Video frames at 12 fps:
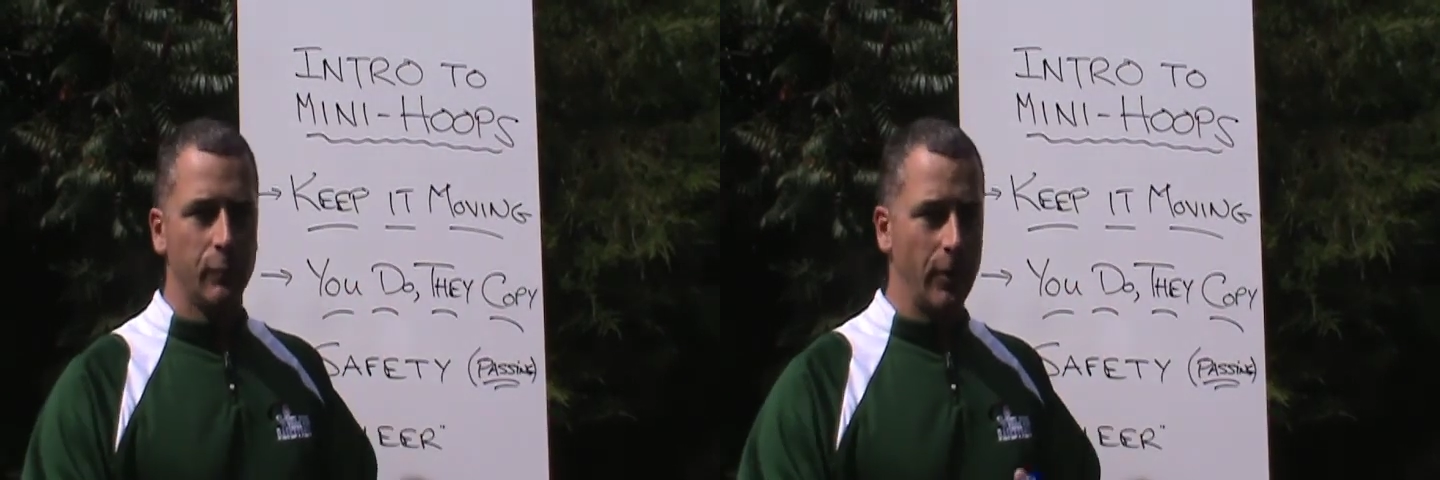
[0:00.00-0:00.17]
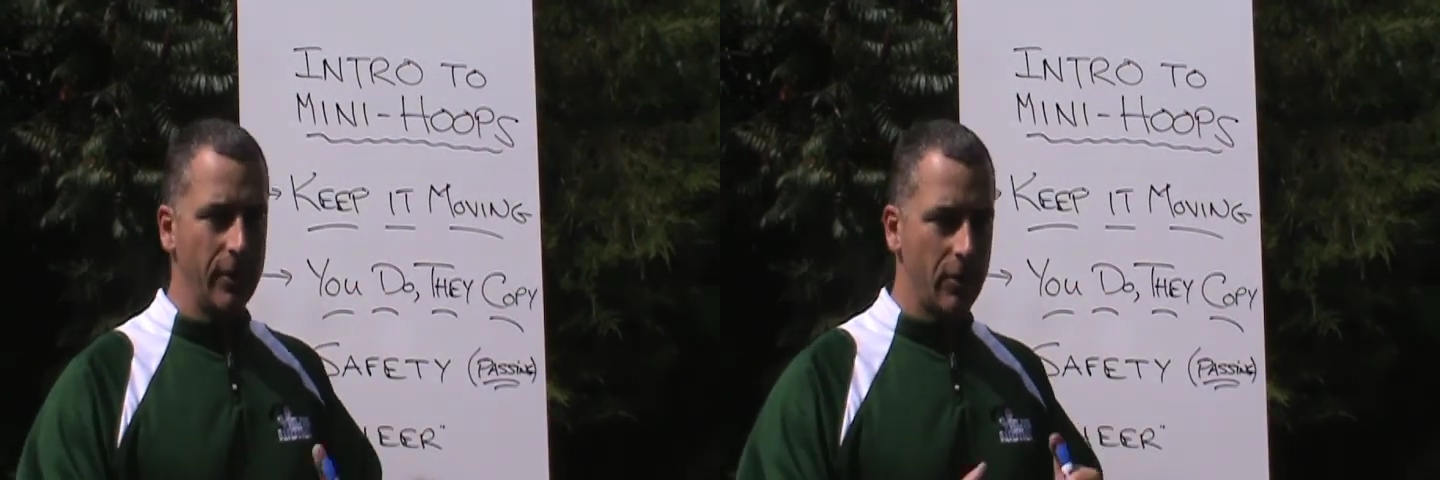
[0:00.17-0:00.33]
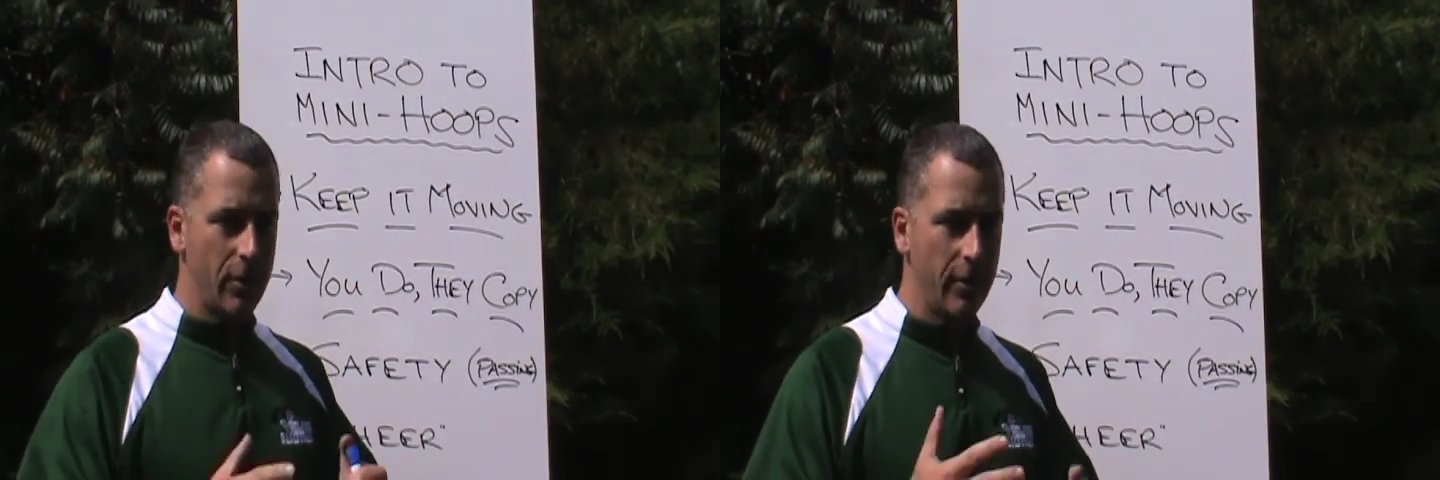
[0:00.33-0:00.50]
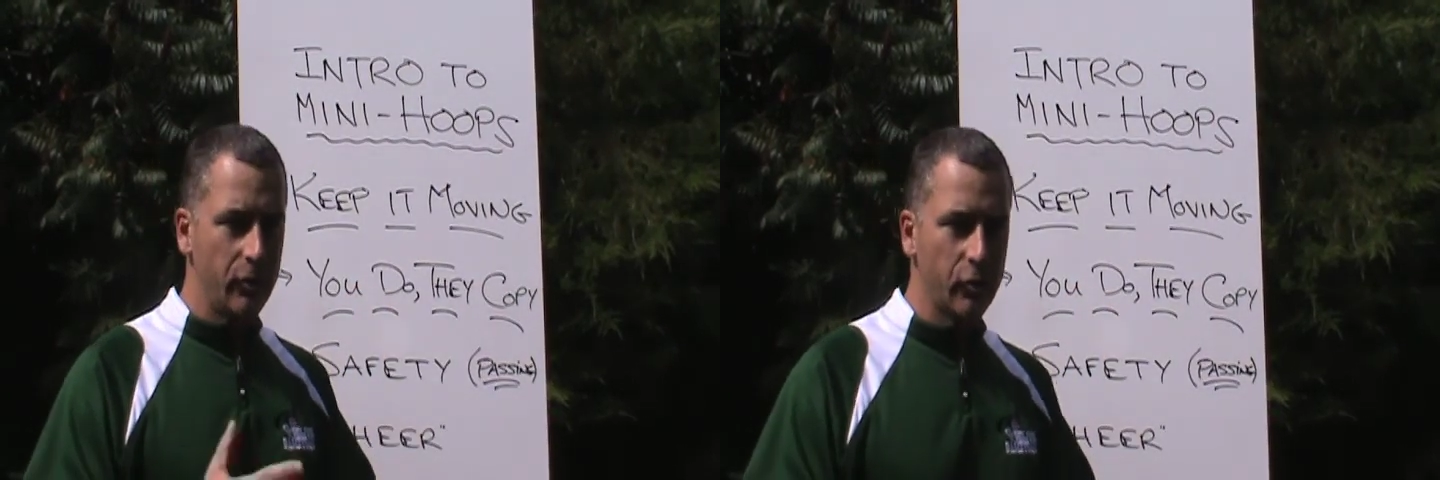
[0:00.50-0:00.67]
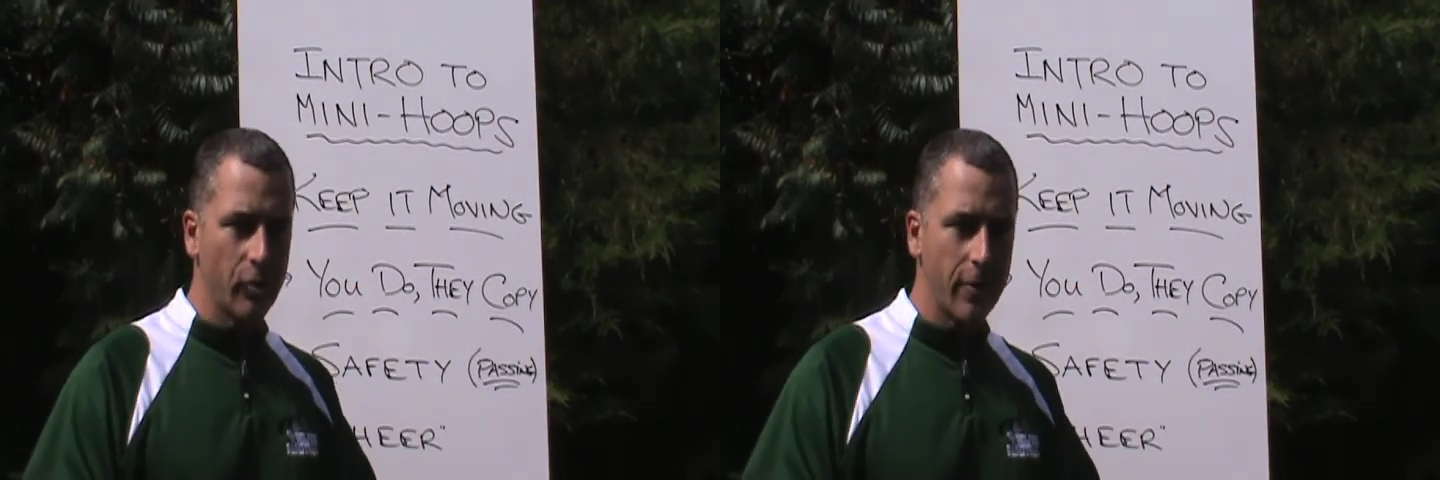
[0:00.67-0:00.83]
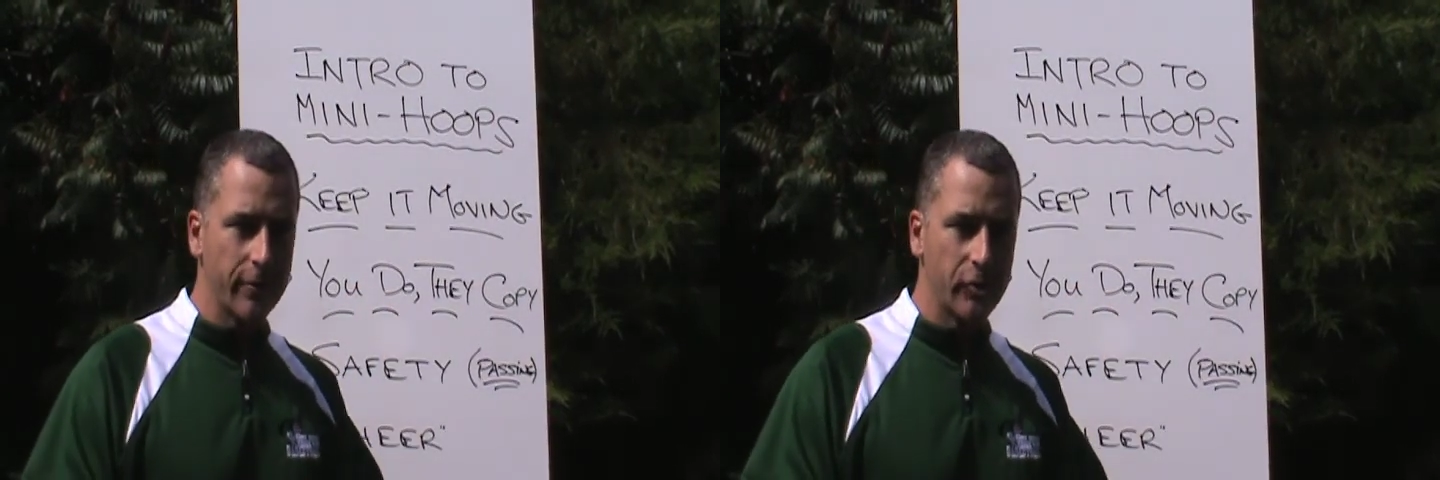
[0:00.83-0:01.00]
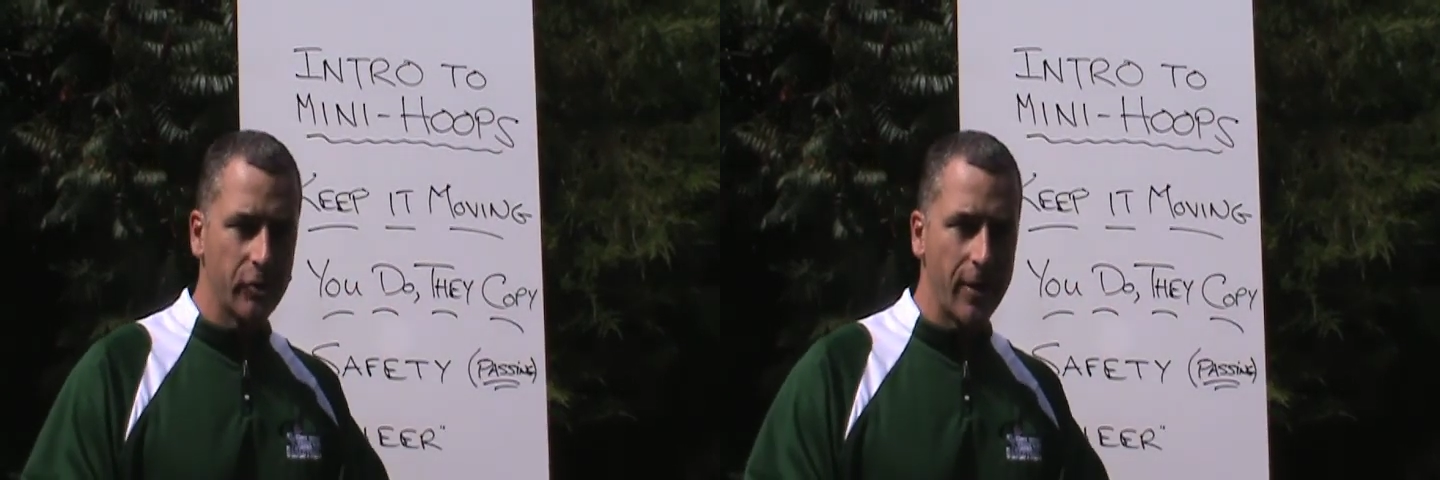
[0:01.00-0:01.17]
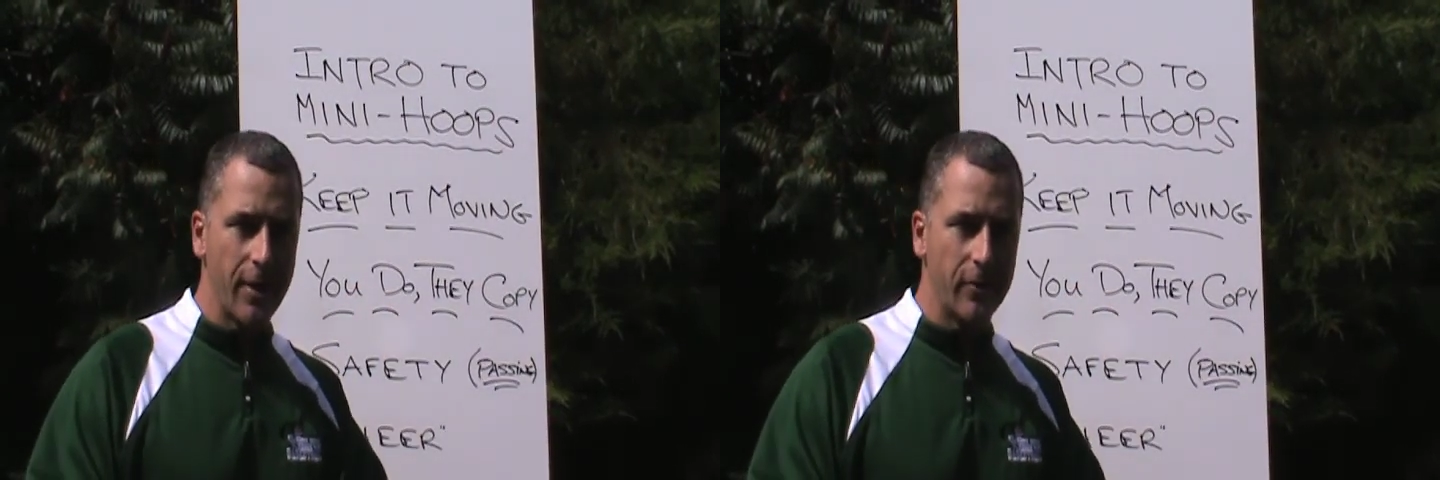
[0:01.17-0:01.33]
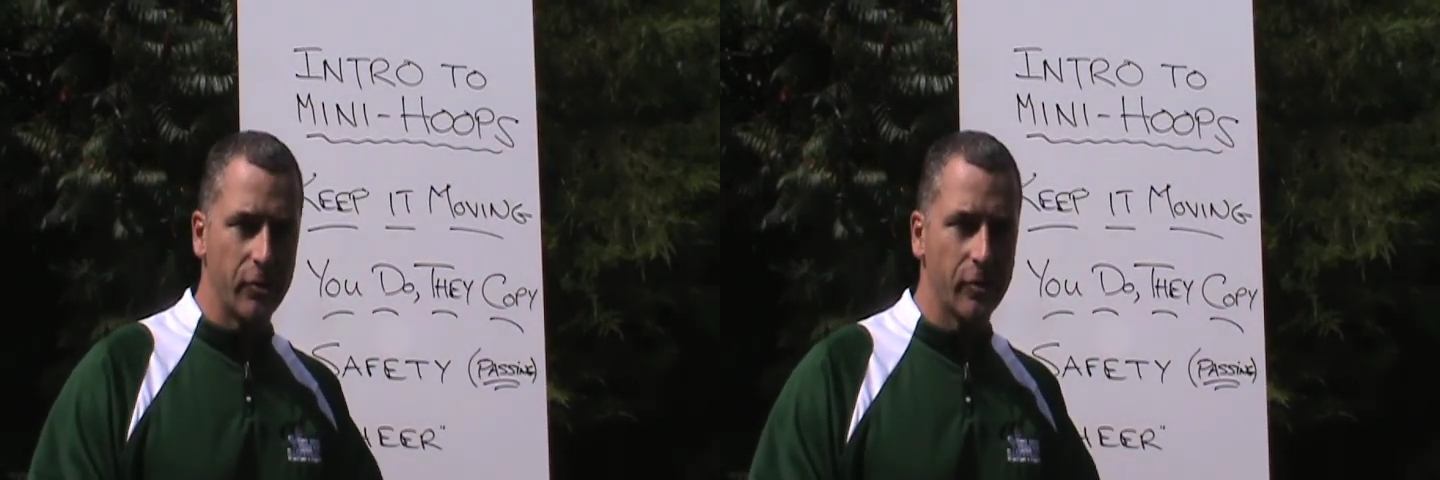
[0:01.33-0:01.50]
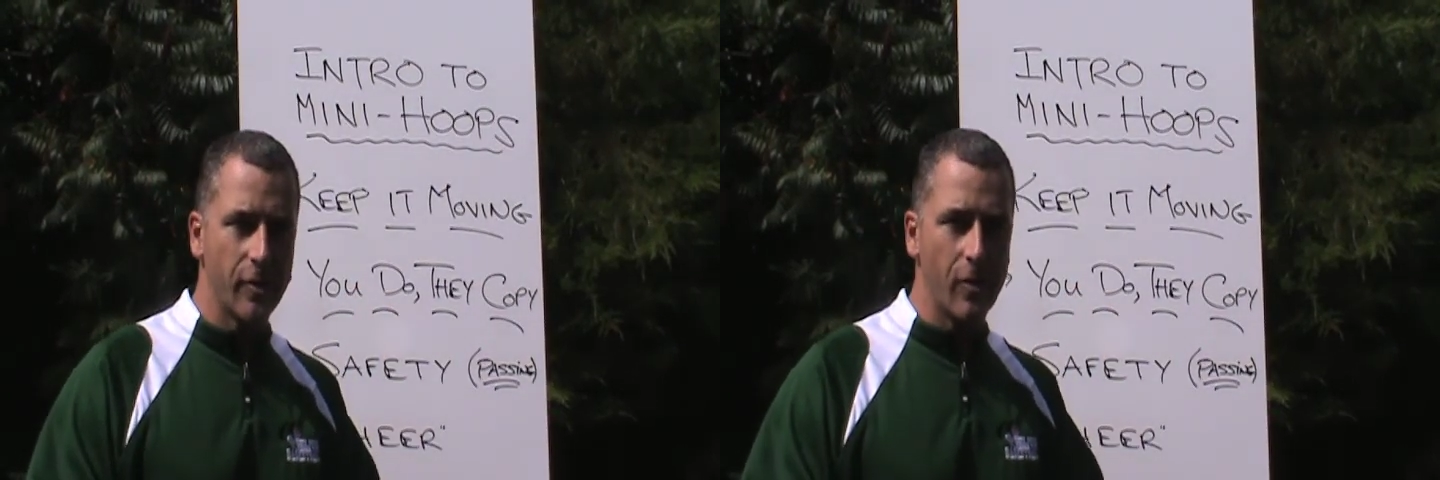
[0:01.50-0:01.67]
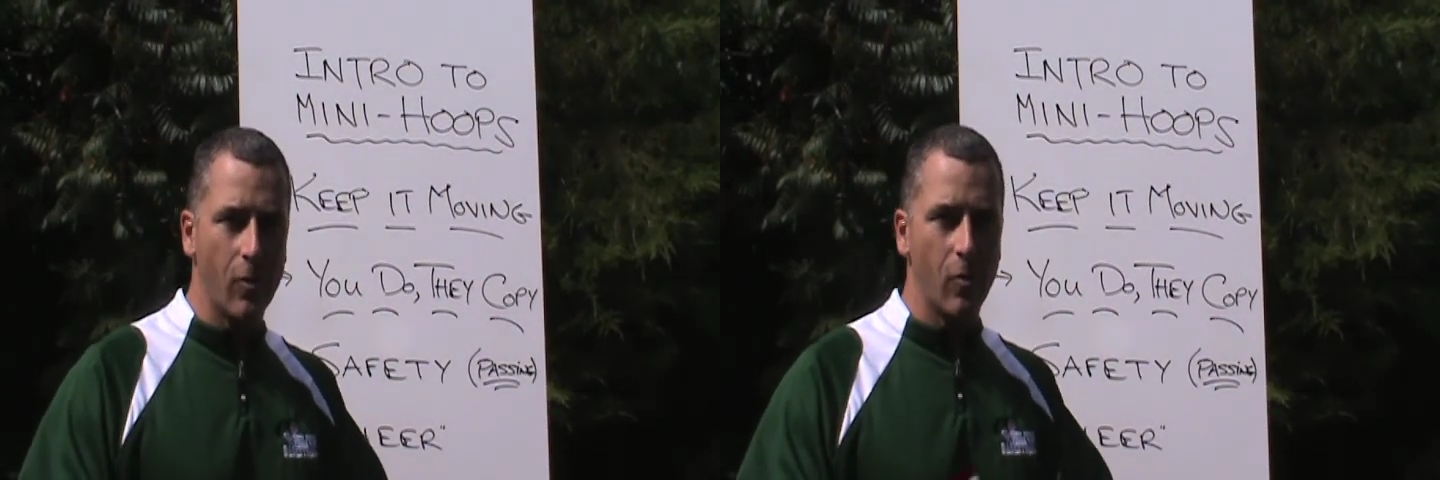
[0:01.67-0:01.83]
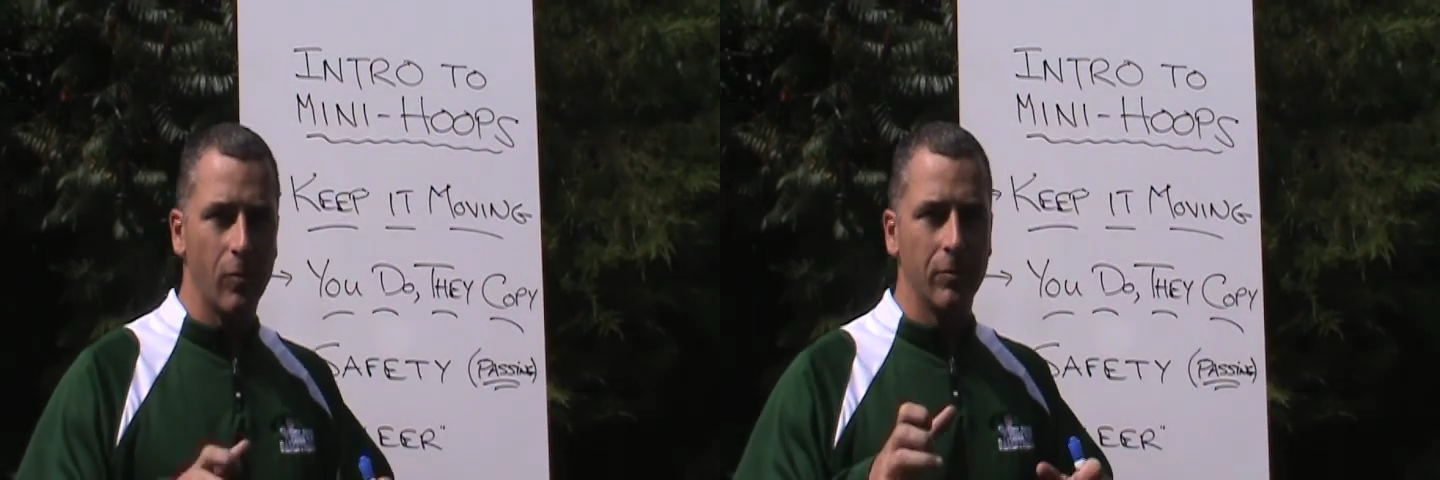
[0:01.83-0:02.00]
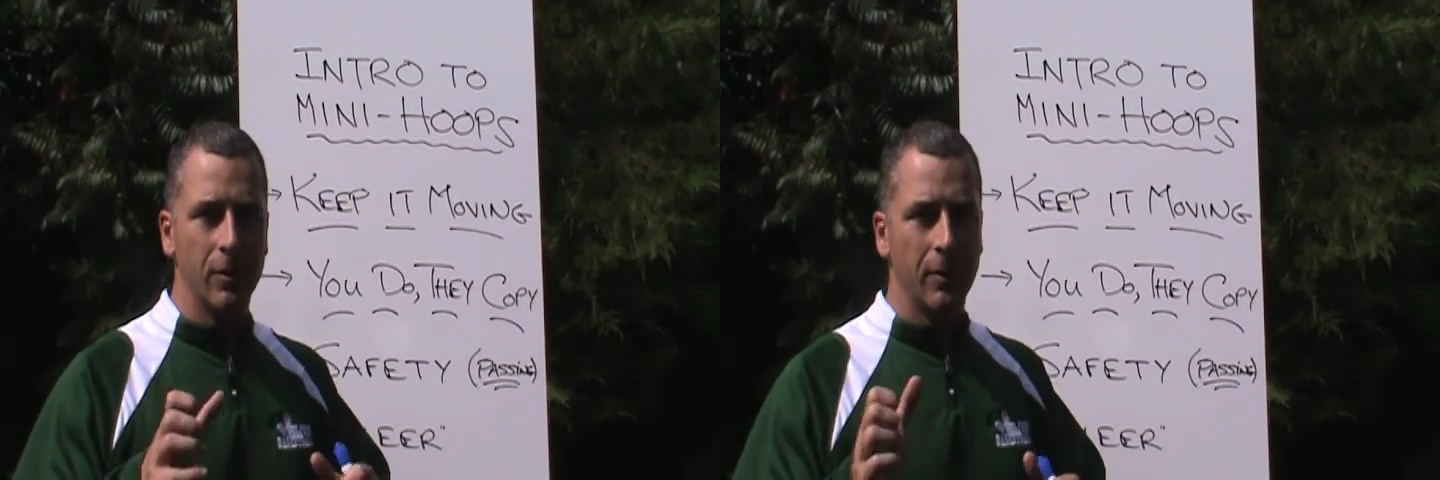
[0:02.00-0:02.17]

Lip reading: When kids start to stand still,